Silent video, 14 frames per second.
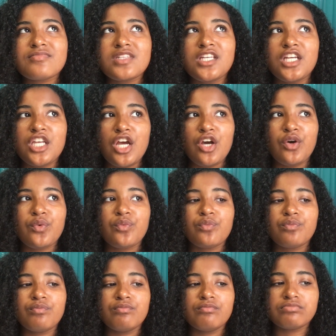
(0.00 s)
you know,
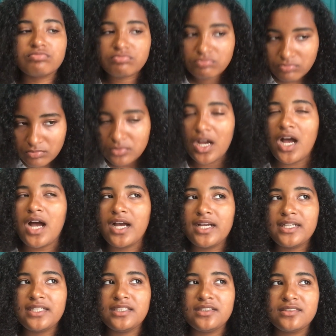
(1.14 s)

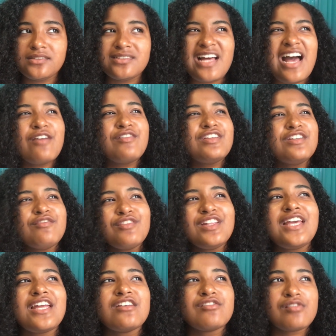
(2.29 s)
I didn't really
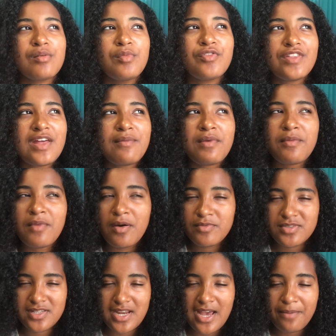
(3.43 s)
get in trouble for that. My mom
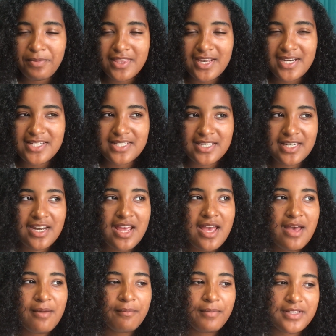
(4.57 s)
wasn't happy that I did it,
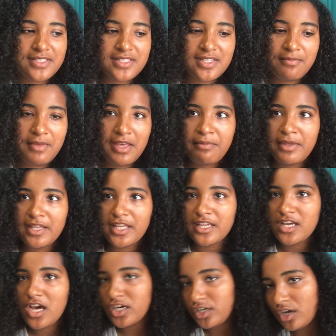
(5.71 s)
but she didn't make me like
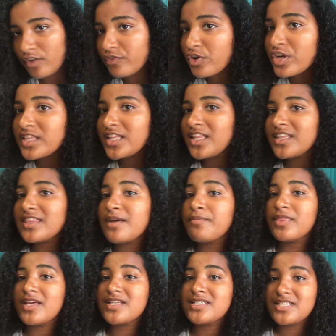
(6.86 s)
cut it off or anything like that.
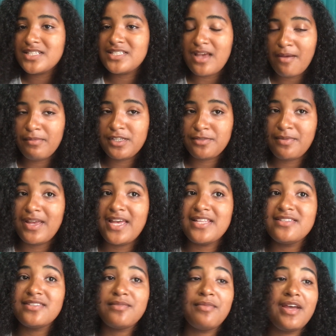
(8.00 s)
But that did damage my
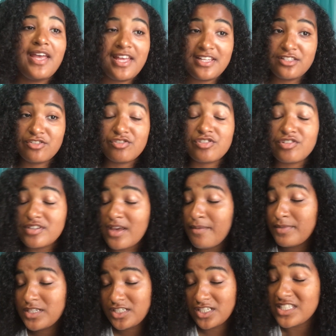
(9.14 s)
ends, and my ends are still
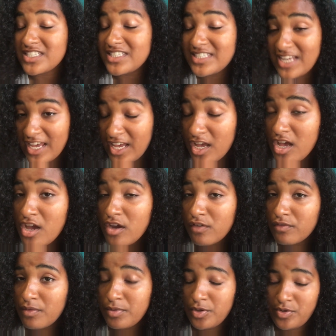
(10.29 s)
damaged to this day
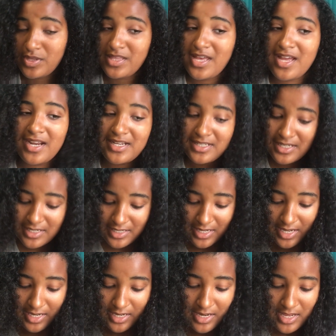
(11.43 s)
from doing that. I did
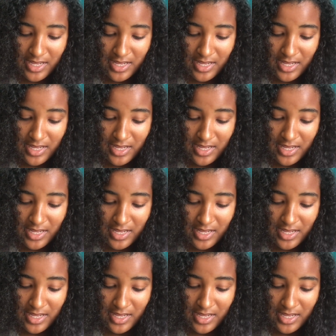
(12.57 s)
cut